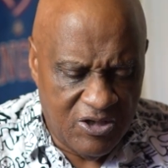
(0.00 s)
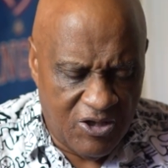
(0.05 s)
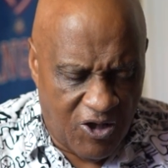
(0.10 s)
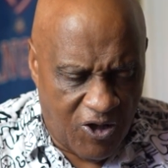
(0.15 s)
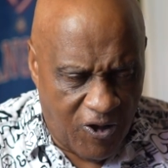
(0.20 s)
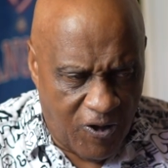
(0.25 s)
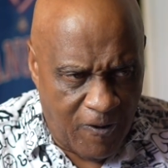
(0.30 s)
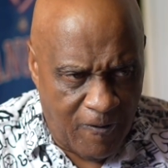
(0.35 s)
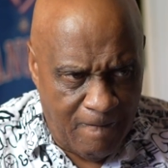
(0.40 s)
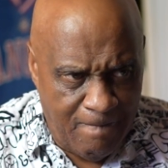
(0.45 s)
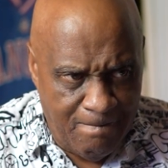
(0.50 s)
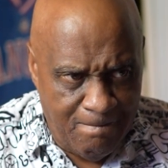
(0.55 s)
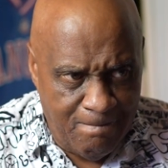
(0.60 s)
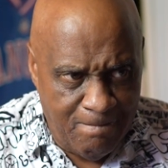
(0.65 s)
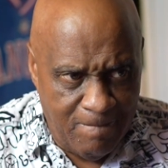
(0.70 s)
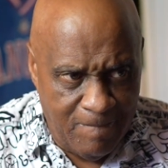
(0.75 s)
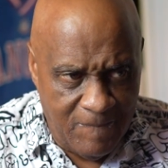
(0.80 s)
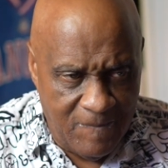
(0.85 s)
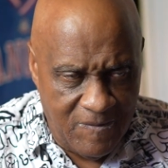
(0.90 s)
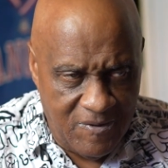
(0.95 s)

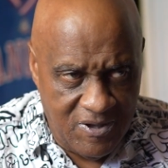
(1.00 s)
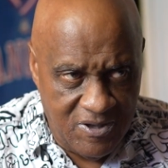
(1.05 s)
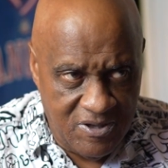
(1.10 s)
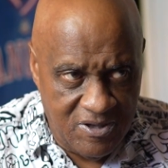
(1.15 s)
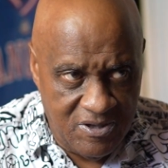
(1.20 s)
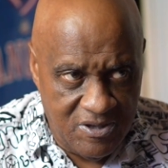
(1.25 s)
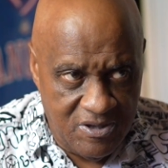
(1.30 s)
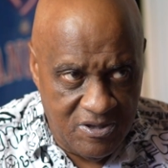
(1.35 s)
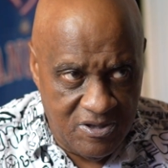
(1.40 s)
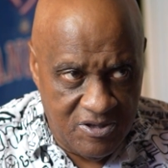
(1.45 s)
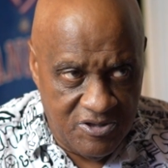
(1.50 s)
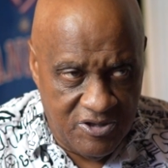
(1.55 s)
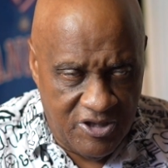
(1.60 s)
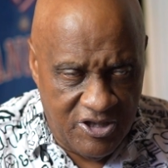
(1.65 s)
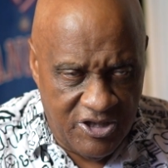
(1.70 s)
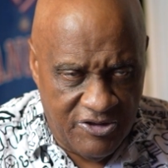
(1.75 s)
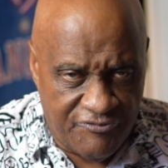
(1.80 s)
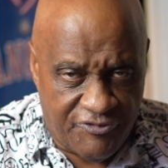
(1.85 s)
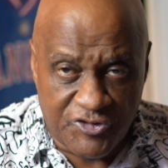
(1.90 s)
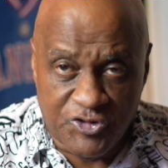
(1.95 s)
Um,
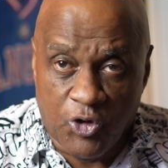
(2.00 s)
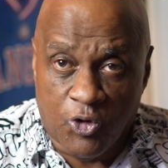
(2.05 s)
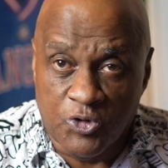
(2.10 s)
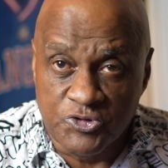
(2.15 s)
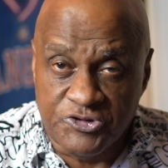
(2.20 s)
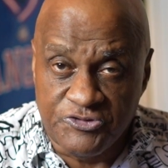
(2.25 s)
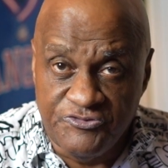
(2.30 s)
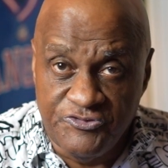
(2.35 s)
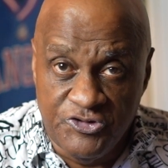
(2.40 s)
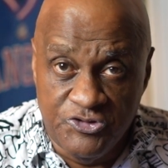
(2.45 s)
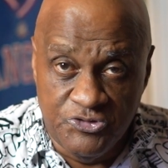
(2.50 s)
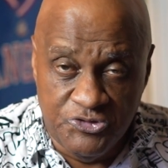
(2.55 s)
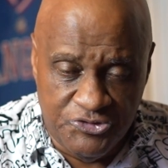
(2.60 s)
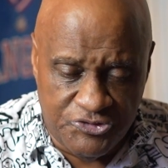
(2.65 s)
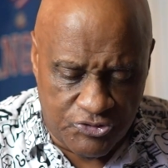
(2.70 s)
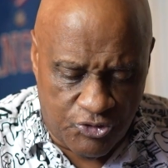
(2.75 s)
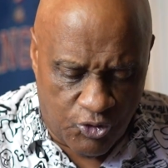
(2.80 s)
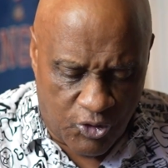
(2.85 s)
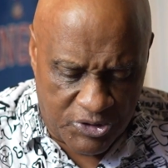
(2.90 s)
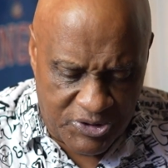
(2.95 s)
for those of you
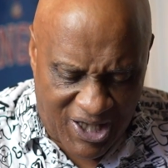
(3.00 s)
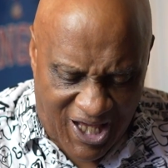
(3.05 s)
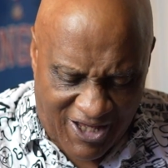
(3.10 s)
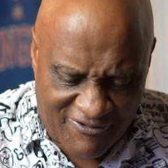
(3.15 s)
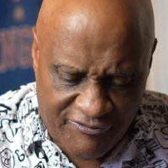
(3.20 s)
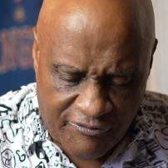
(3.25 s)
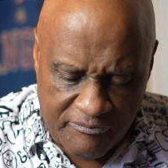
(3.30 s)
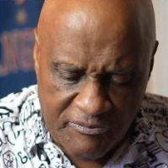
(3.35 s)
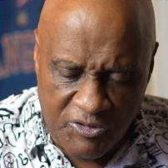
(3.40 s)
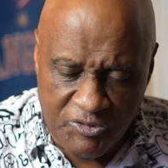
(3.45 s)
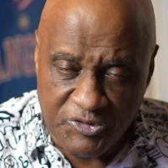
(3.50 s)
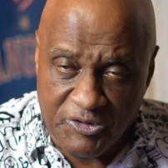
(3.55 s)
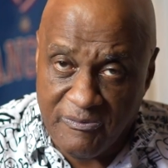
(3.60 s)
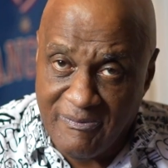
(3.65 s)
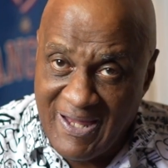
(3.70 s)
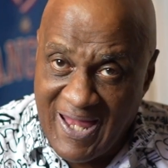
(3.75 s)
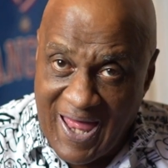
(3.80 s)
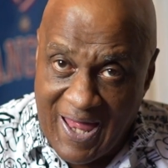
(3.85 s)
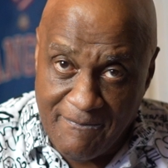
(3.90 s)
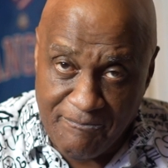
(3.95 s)
who are not familiar with the
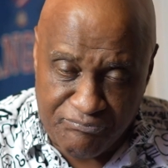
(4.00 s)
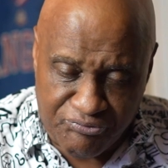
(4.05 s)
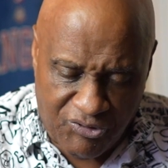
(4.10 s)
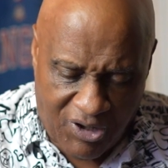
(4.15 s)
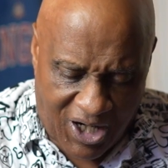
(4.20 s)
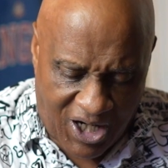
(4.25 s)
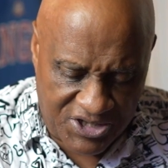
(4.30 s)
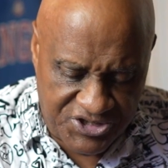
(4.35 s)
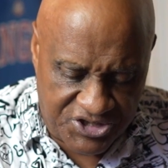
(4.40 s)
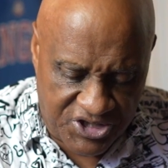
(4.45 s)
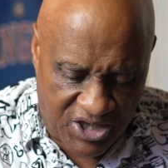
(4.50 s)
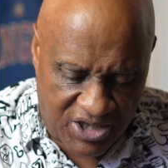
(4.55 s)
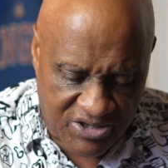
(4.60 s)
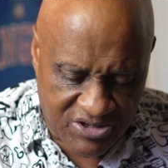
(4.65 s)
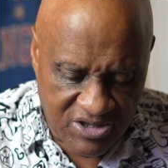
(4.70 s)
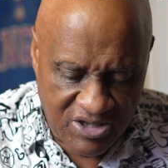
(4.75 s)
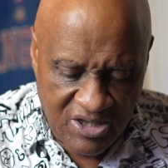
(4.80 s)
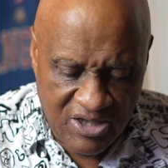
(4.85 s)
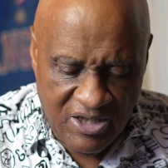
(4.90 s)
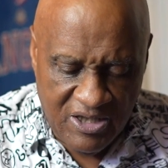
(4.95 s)
Manhattan Project,
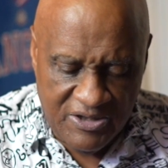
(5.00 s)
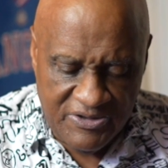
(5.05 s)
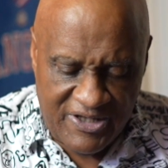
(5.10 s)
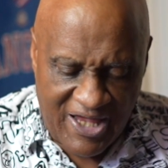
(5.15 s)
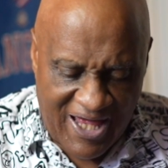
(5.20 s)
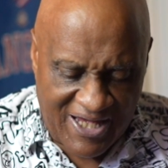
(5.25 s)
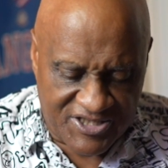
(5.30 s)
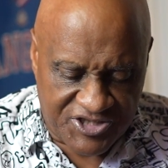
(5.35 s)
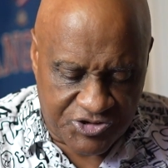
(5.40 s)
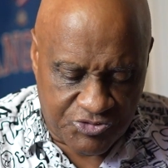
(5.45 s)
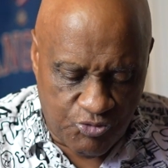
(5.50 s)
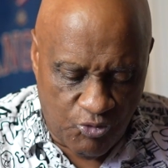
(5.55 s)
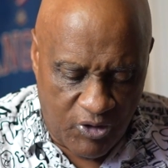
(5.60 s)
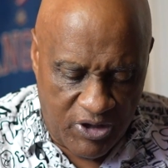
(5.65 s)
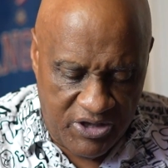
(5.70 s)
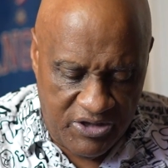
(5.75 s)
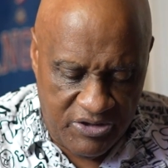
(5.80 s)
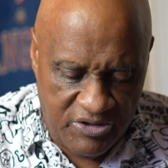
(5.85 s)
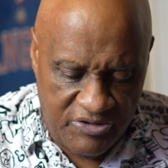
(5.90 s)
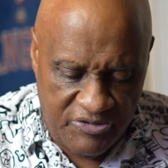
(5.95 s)
that's
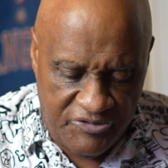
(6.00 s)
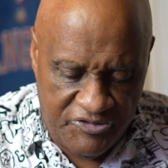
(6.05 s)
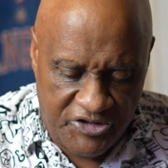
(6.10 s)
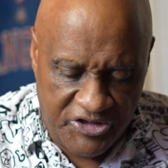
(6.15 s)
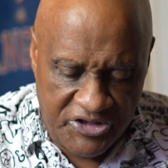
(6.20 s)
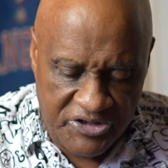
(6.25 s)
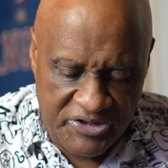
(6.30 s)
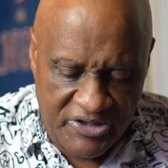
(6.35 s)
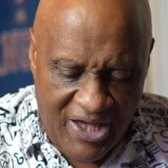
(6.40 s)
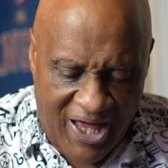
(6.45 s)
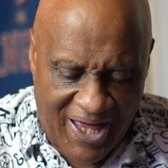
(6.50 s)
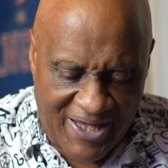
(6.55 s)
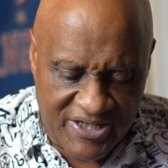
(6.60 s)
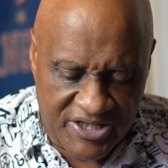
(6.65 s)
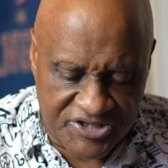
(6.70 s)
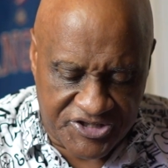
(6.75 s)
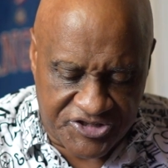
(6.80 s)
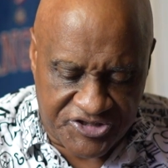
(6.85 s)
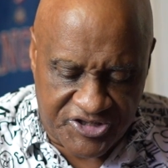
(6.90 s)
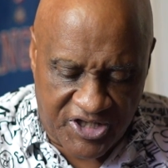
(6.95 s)
when the
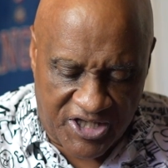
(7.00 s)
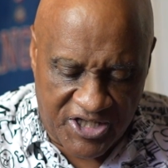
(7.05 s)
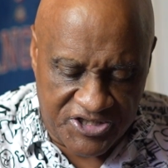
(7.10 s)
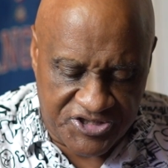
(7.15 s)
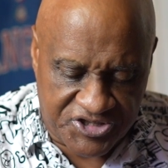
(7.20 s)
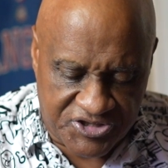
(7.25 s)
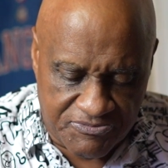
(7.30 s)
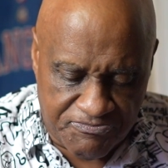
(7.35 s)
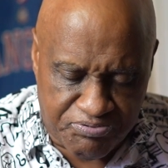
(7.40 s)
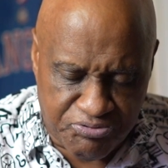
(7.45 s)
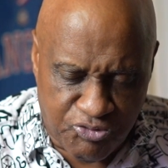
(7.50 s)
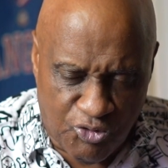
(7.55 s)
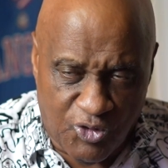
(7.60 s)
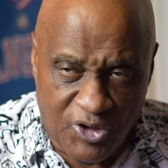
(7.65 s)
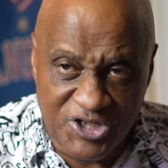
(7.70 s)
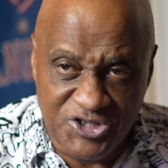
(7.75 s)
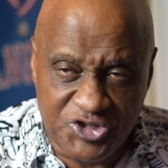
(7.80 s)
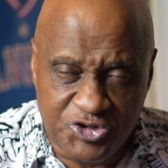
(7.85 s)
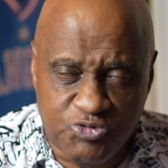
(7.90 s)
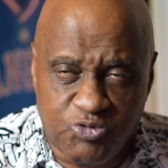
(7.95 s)
United States
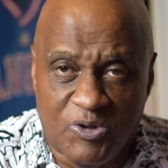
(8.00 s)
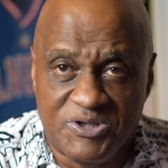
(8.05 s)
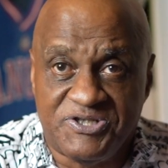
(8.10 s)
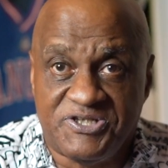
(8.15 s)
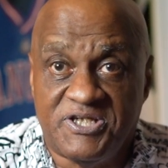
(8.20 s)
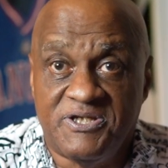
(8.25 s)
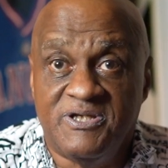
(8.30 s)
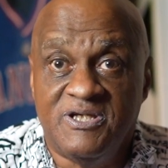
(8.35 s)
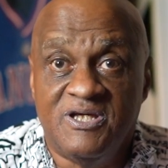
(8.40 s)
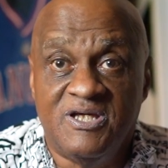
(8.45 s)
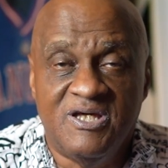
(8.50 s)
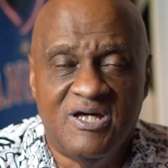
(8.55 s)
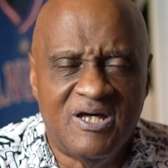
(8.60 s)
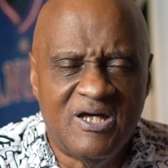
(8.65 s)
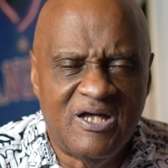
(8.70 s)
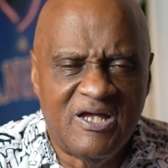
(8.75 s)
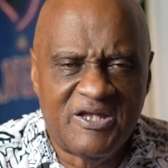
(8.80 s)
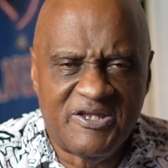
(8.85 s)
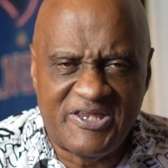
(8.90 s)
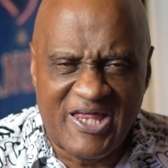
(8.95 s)
employed 20
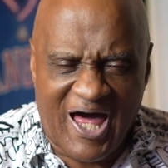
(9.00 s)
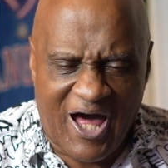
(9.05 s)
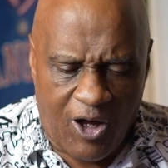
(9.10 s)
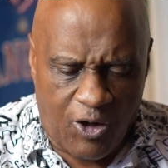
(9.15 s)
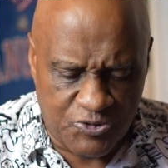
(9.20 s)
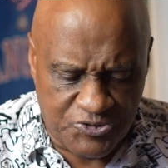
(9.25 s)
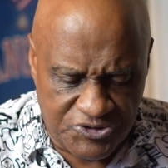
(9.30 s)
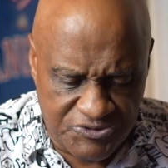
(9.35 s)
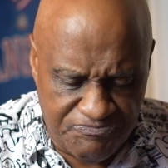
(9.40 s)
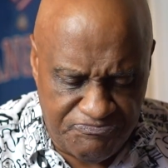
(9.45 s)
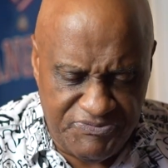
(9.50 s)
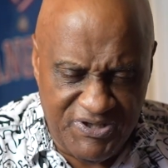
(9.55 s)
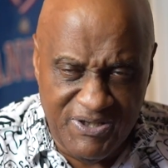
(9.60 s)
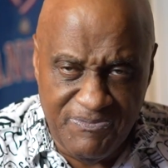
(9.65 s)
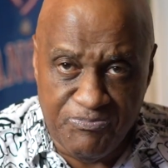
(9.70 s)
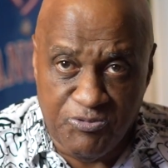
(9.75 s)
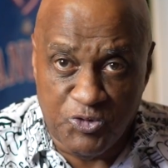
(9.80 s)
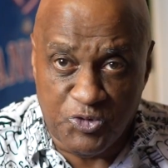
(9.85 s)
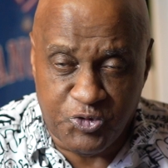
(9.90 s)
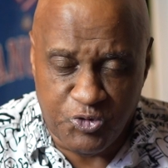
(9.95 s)
thousand
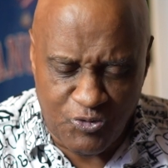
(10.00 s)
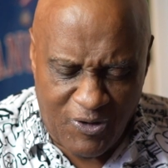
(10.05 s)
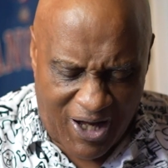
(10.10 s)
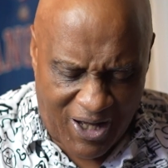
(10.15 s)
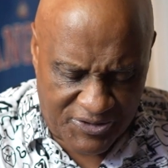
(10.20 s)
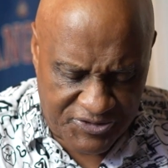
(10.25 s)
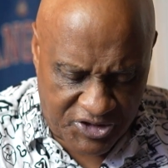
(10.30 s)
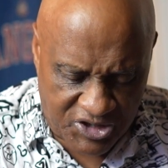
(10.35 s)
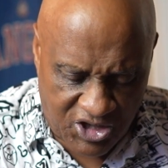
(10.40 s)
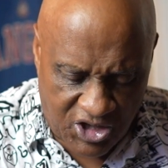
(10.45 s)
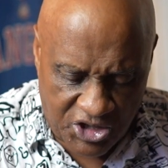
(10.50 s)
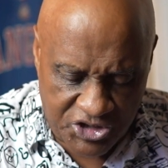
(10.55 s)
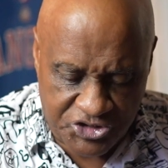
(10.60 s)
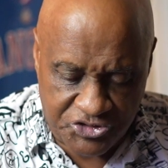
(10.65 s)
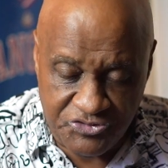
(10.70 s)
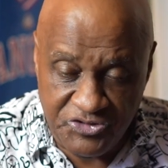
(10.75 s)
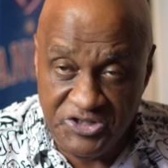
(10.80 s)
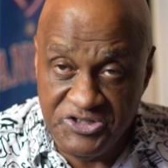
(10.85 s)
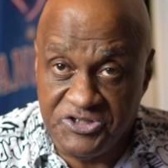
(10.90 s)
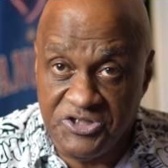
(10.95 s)
people throughout the
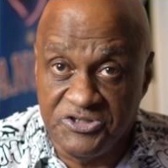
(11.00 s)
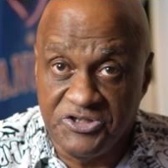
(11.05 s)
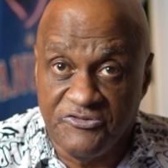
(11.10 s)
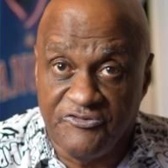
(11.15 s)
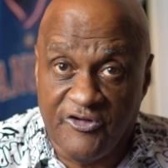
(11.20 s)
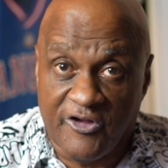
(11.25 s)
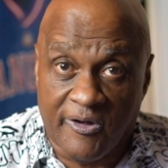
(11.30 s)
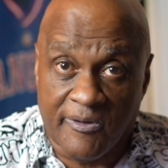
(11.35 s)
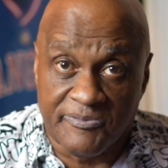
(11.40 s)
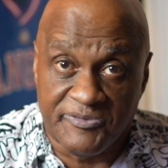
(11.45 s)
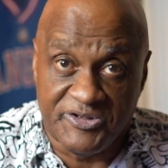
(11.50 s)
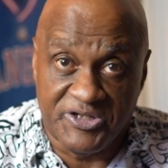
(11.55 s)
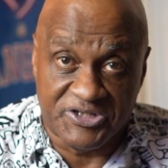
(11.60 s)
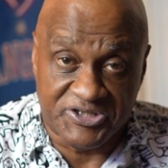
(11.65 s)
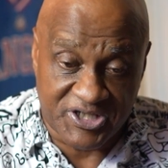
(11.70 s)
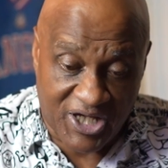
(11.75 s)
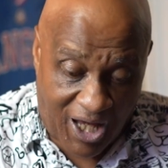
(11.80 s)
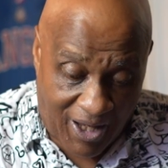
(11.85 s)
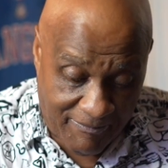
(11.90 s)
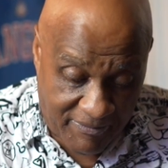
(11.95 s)
country to develop the
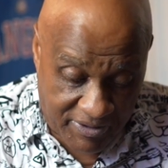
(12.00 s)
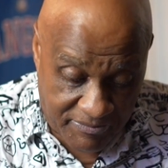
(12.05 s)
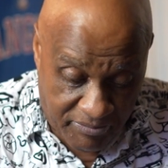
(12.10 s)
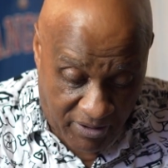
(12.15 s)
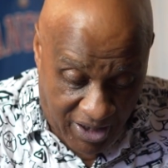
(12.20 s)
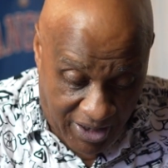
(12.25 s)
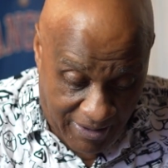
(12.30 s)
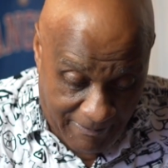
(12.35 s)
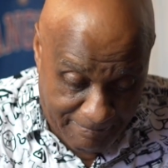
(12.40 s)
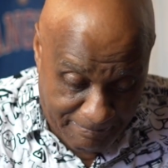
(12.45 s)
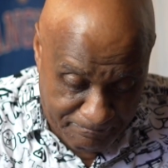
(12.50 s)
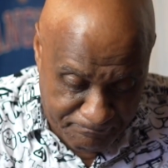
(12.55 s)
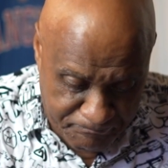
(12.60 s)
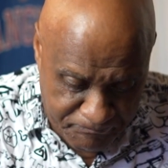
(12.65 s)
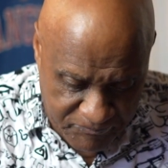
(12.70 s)
atomic bomb.